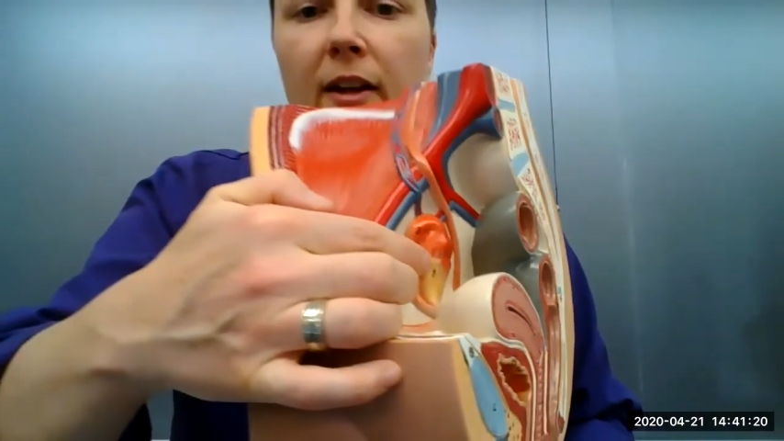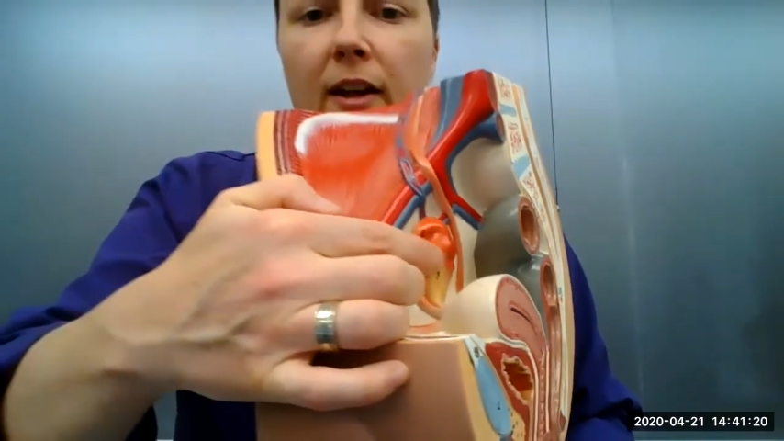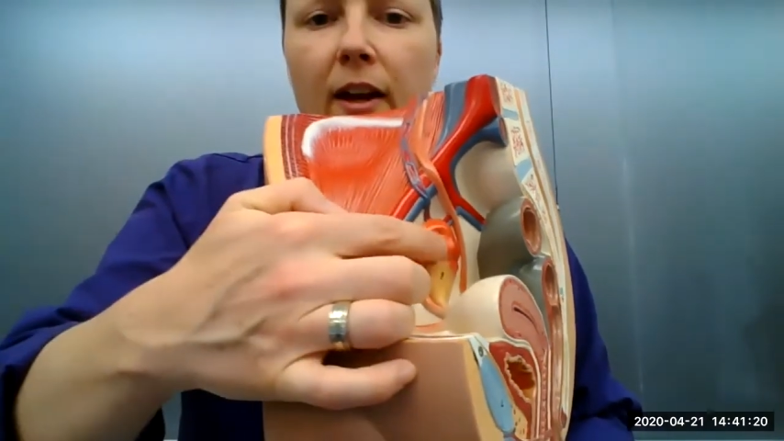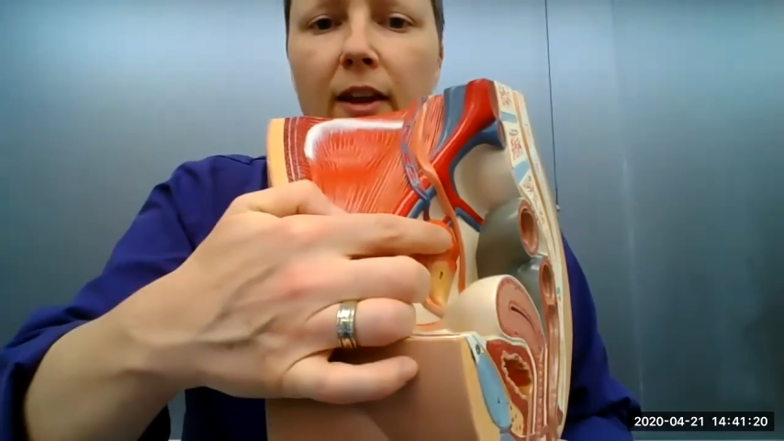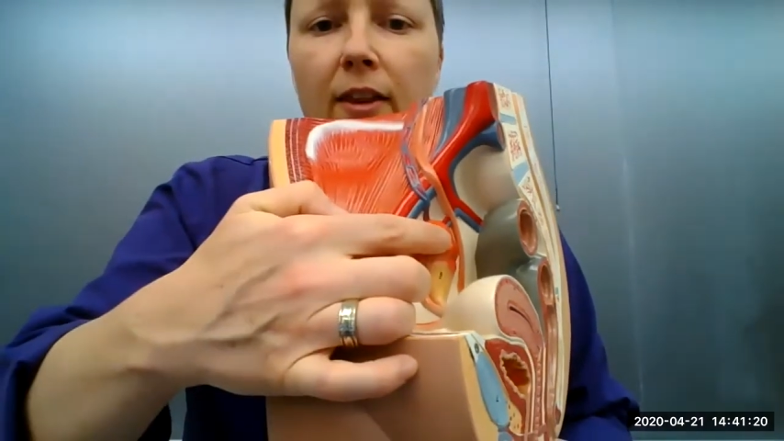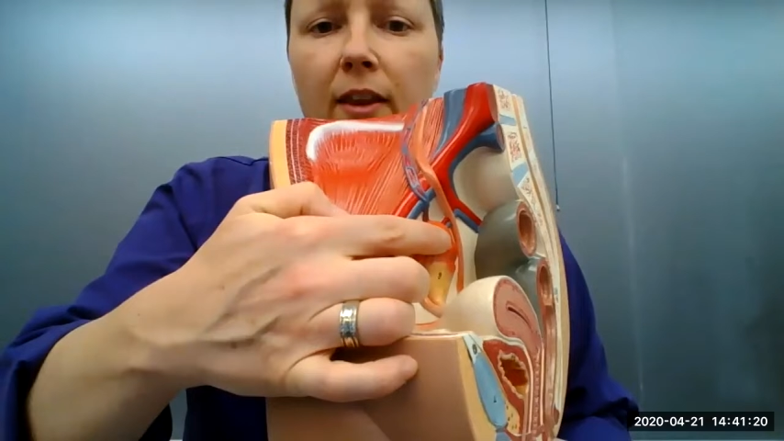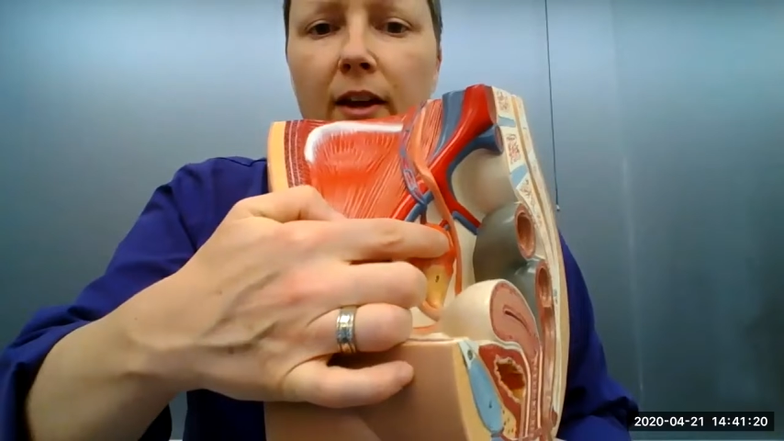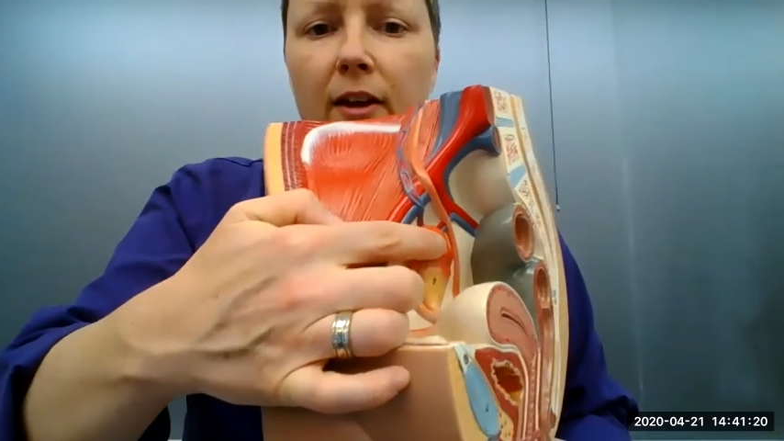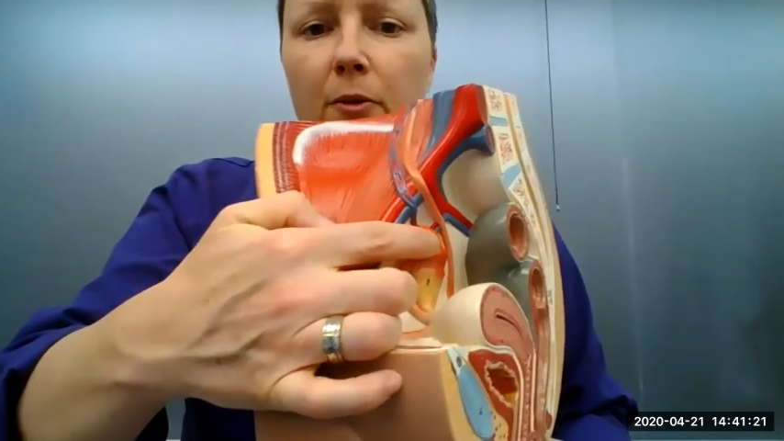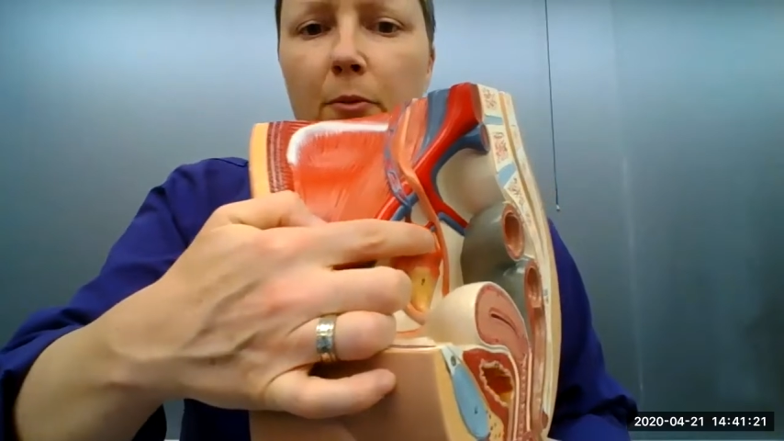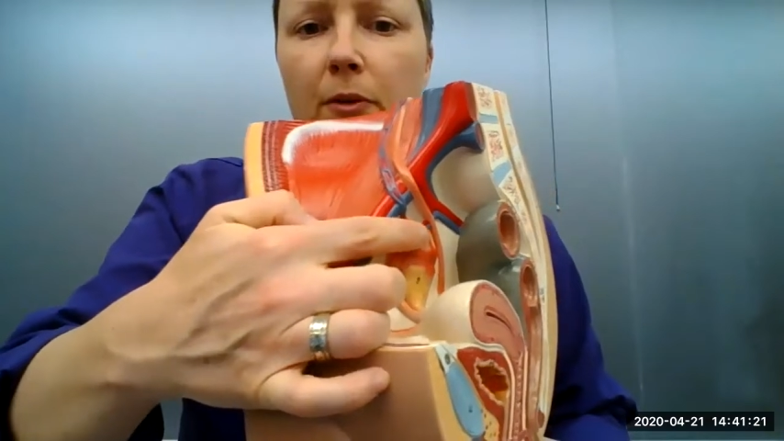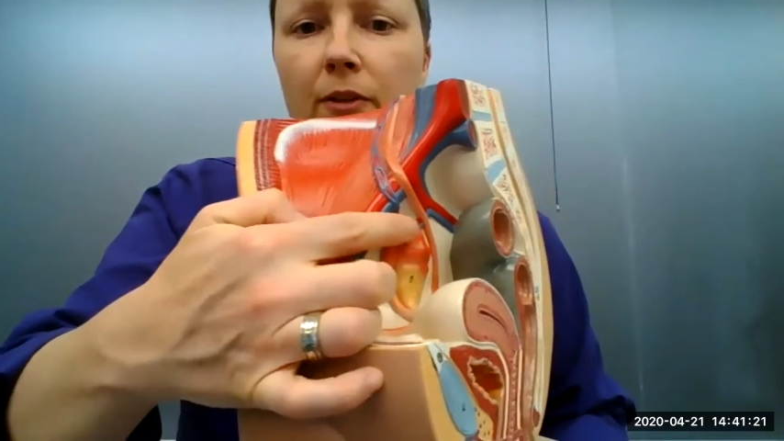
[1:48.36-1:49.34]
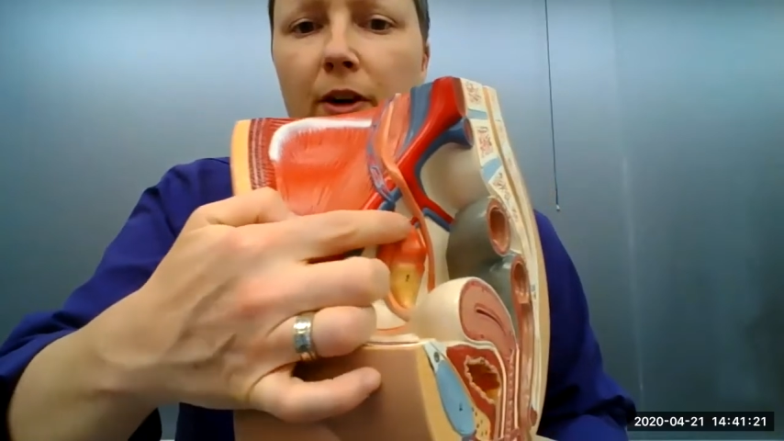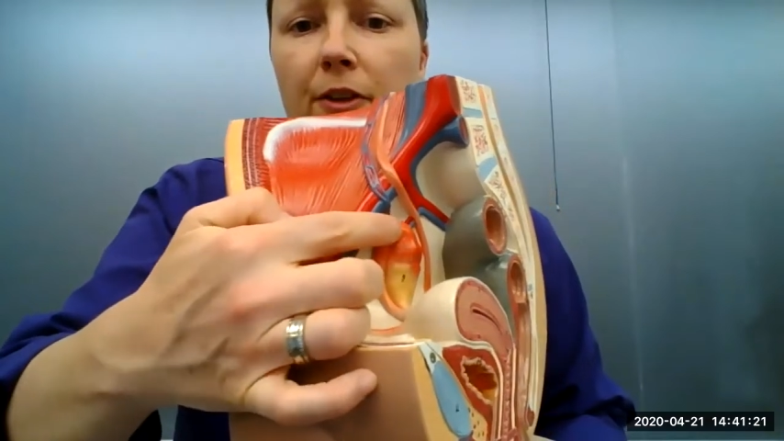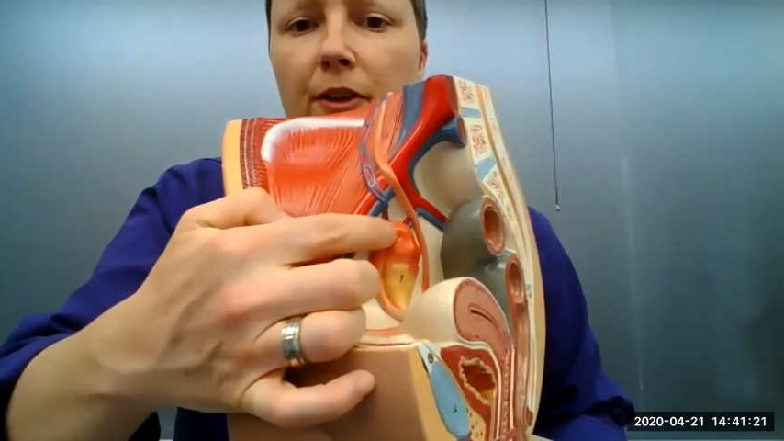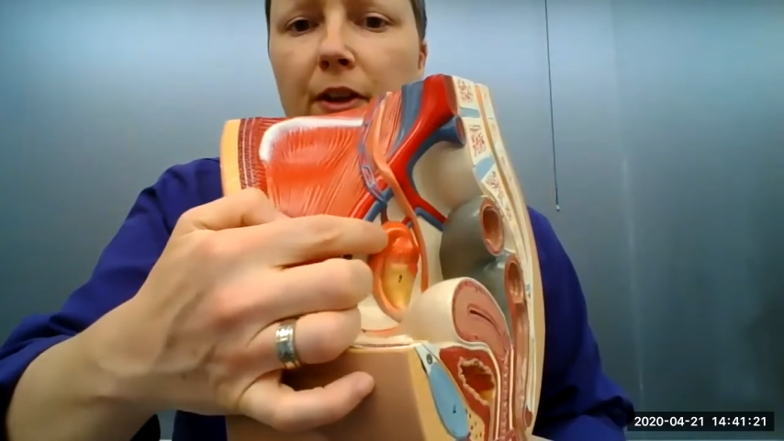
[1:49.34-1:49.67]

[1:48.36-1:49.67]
And then we've got the